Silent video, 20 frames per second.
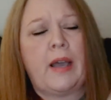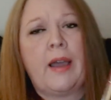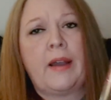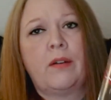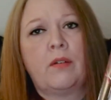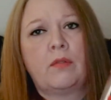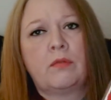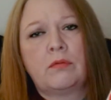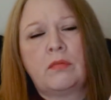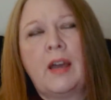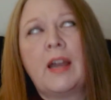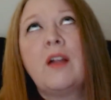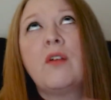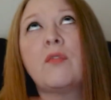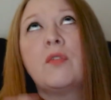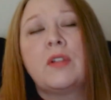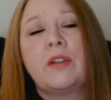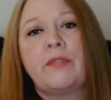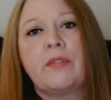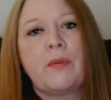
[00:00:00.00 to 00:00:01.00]
I don't, I
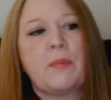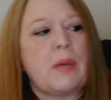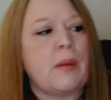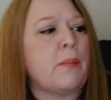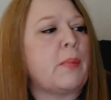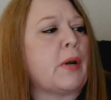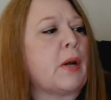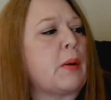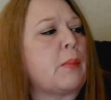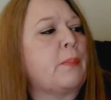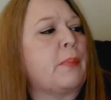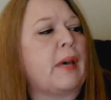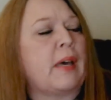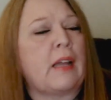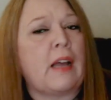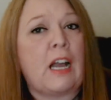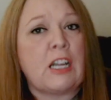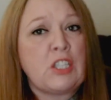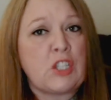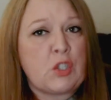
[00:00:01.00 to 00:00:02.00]
don't really remember, but
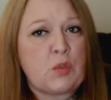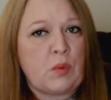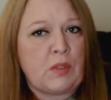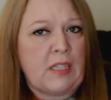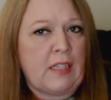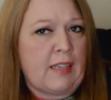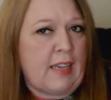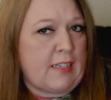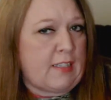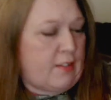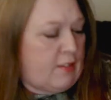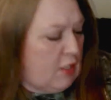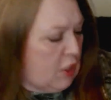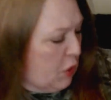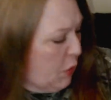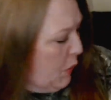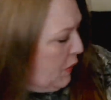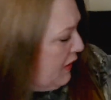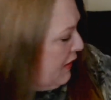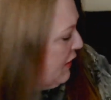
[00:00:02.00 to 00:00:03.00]
I just really liked
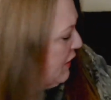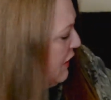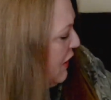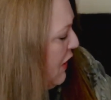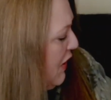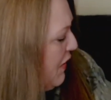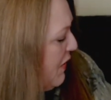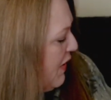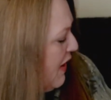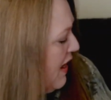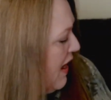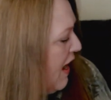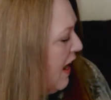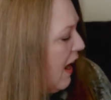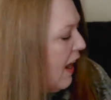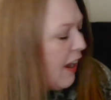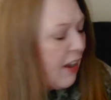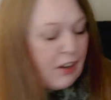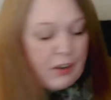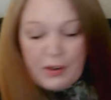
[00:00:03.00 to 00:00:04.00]
this one, so
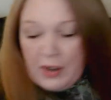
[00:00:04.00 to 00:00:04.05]
I